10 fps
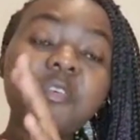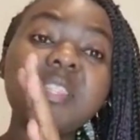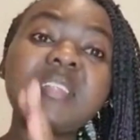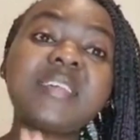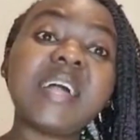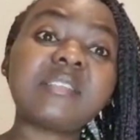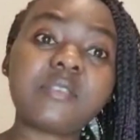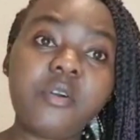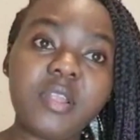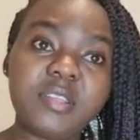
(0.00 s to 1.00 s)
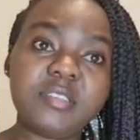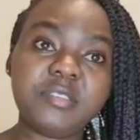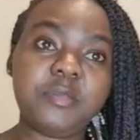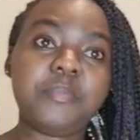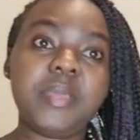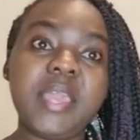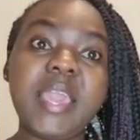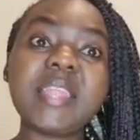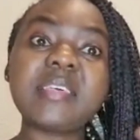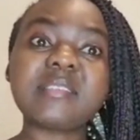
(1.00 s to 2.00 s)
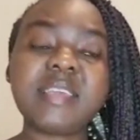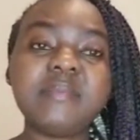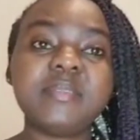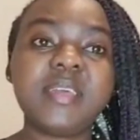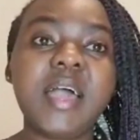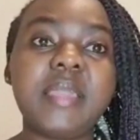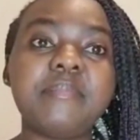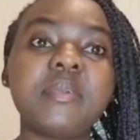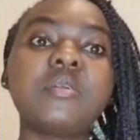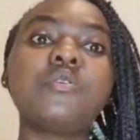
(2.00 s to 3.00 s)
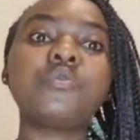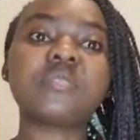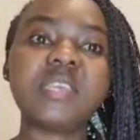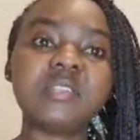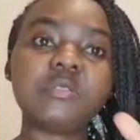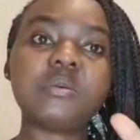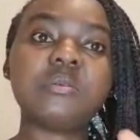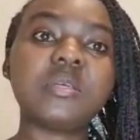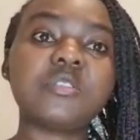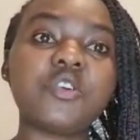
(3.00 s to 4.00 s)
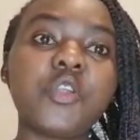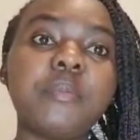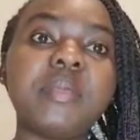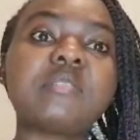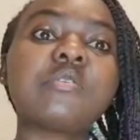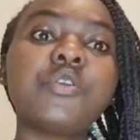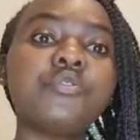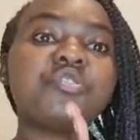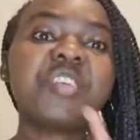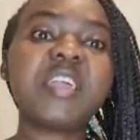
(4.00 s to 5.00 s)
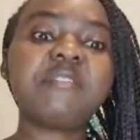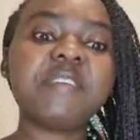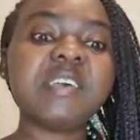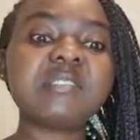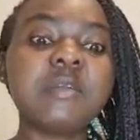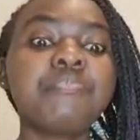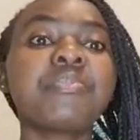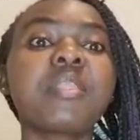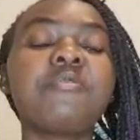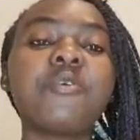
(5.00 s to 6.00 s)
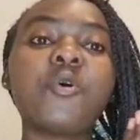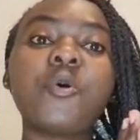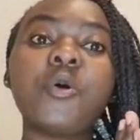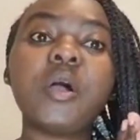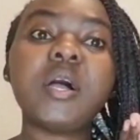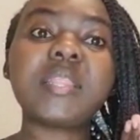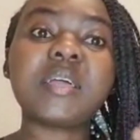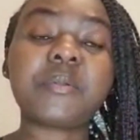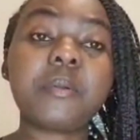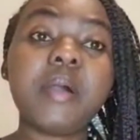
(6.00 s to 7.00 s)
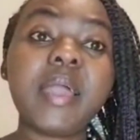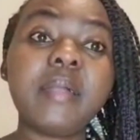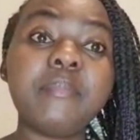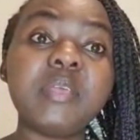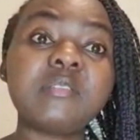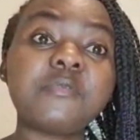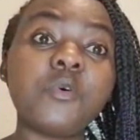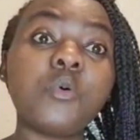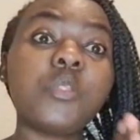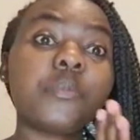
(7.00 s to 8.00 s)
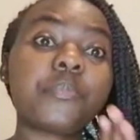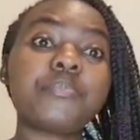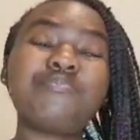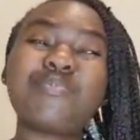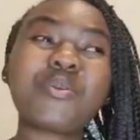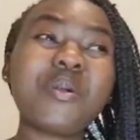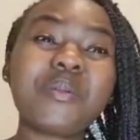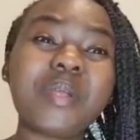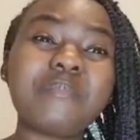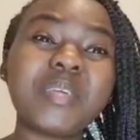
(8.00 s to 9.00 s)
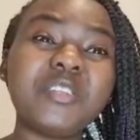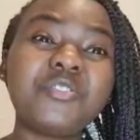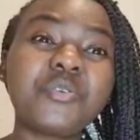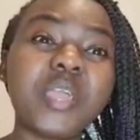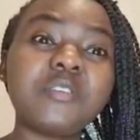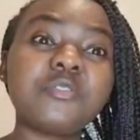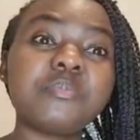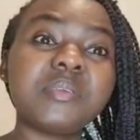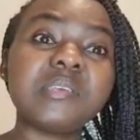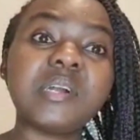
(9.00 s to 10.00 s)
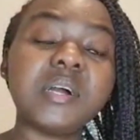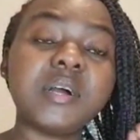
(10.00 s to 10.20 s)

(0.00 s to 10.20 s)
the DAAD scholarship. At the same time you send the documents. So you check first for the requirements for the program that you're going to be